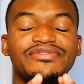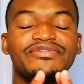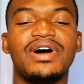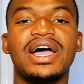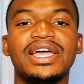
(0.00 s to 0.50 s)

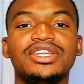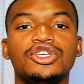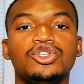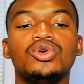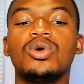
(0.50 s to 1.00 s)
find
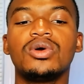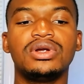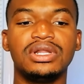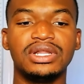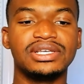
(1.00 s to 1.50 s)
your
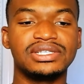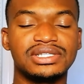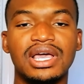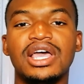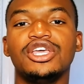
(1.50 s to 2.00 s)
list.
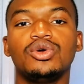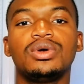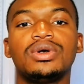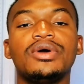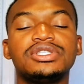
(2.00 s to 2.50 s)
You're
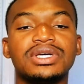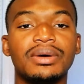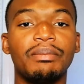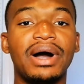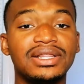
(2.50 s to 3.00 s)
going to
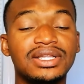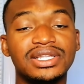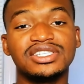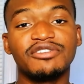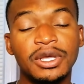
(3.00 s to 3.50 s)
compile a
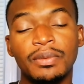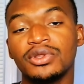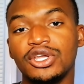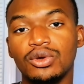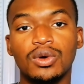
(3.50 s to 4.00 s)
list of people that
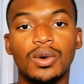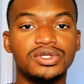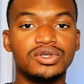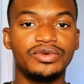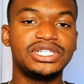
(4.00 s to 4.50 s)
you're going to
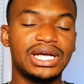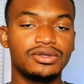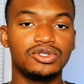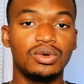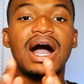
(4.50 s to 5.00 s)
reach out
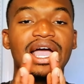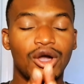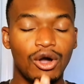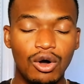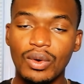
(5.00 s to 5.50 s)
to. I
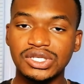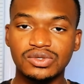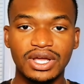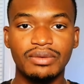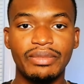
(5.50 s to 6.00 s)
always
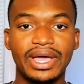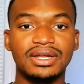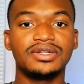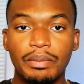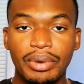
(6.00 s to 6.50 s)

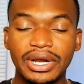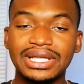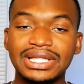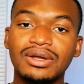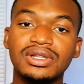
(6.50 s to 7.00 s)
recommend putting
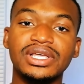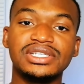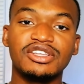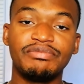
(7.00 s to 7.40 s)
down a list of